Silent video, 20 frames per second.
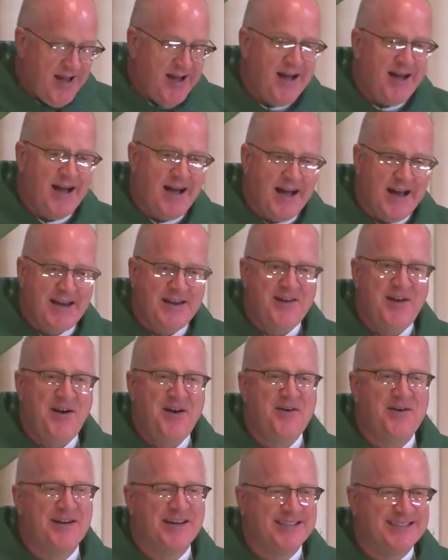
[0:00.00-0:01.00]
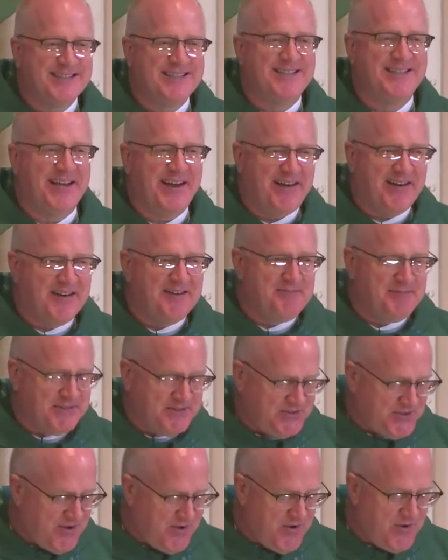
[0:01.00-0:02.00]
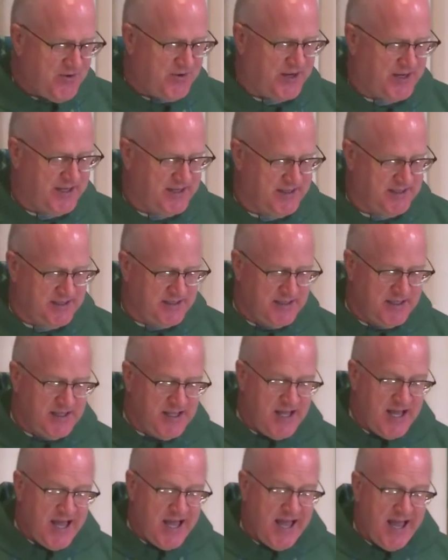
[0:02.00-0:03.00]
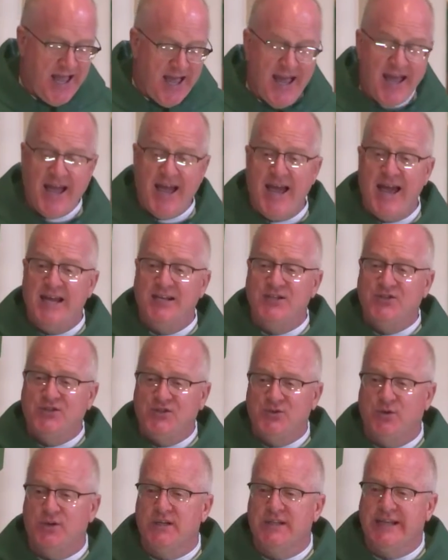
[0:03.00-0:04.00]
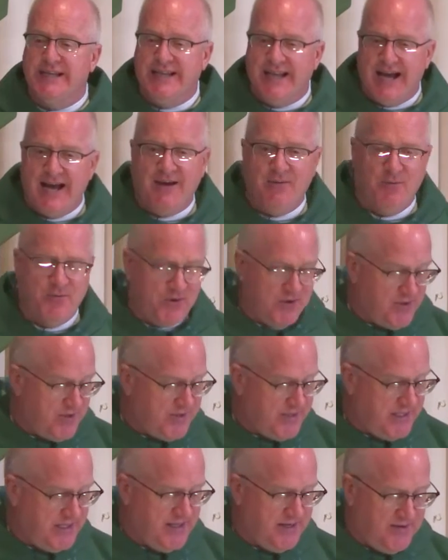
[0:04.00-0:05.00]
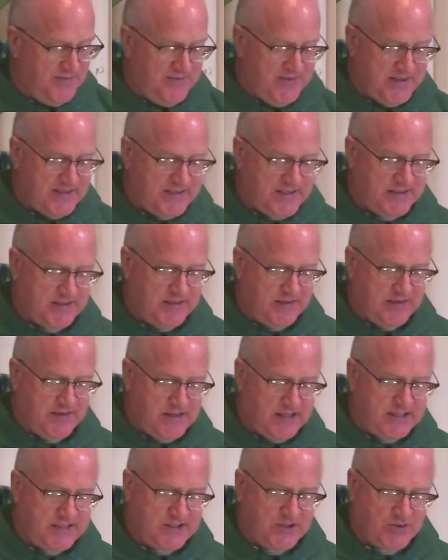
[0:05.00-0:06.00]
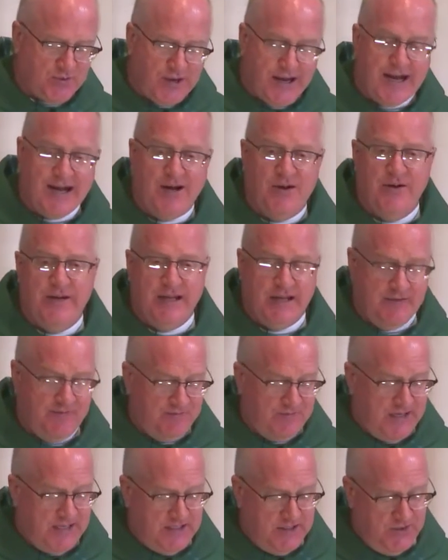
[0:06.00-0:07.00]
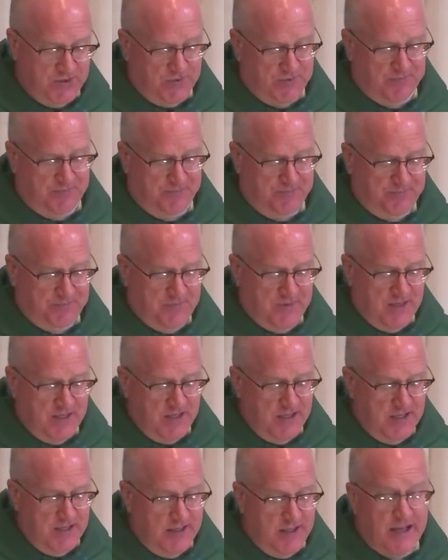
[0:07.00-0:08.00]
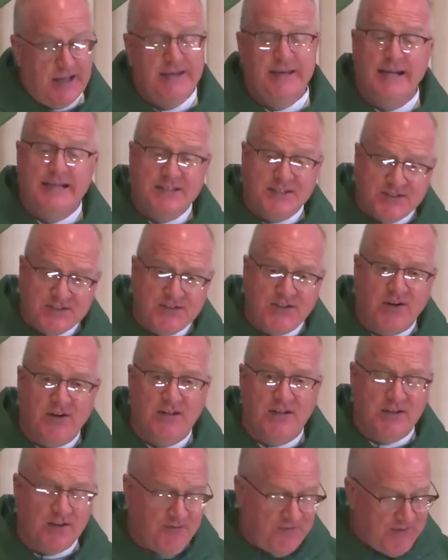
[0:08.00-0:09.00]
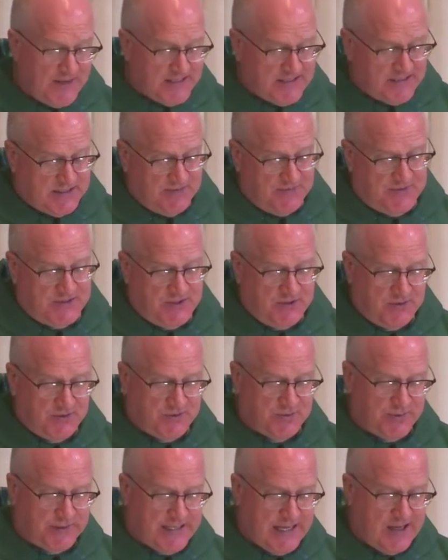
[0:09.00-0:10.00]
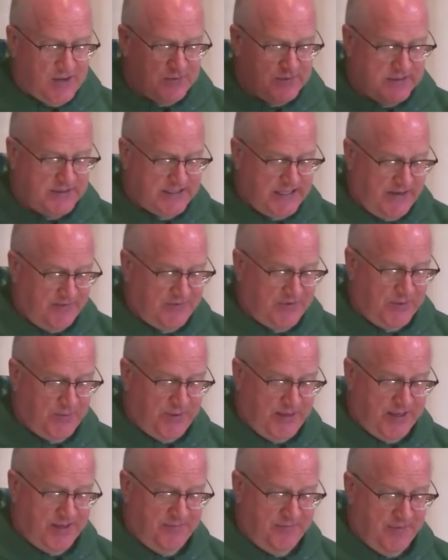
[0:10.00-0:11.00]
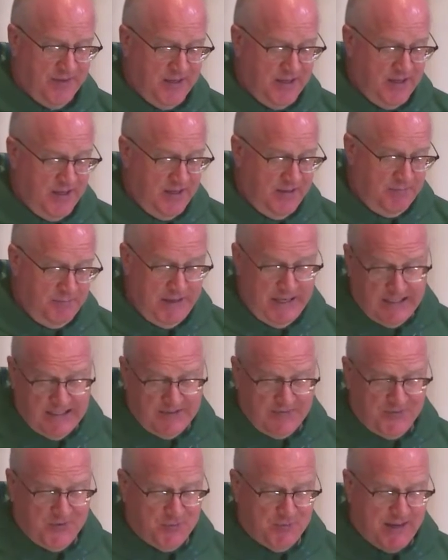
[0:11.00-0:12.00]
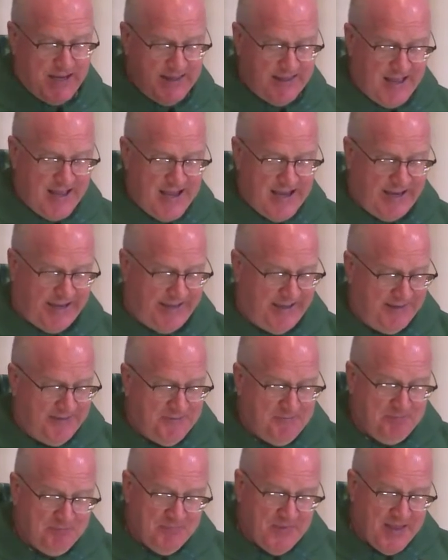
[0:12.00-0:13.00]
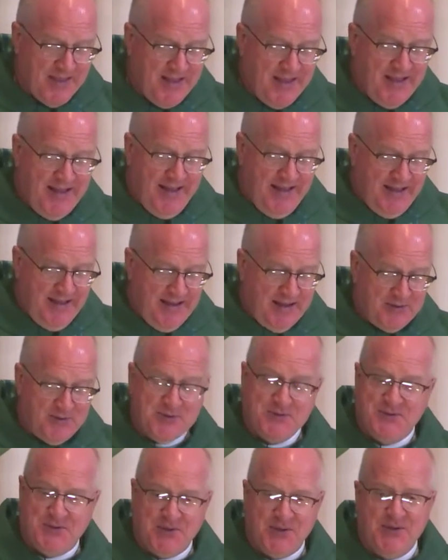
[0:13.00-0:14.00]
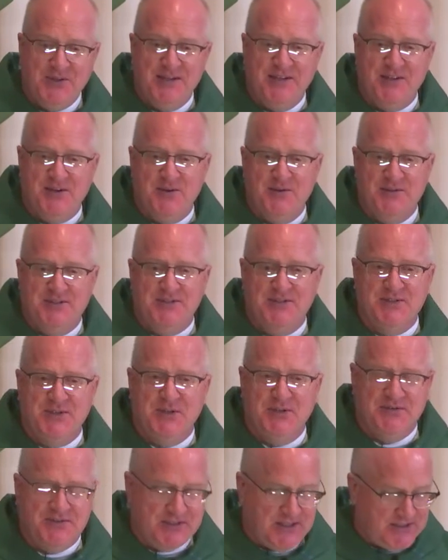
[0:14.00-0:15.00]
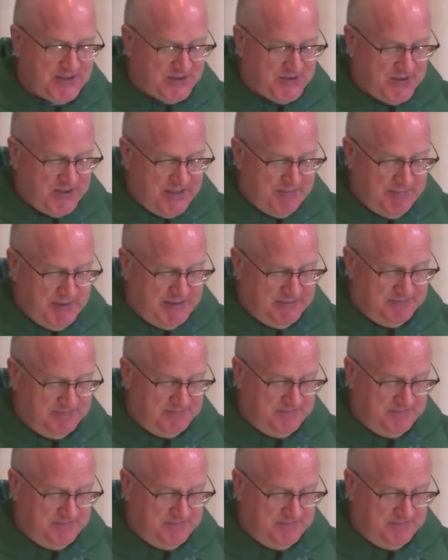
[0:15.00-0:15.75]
I know, it's a terrible joke, and surely not worthy of this august crowd and venue. Unnecessarily offensive, too, to accountants everywhere, many of whom I like, and who certainly don't deserve such treatment.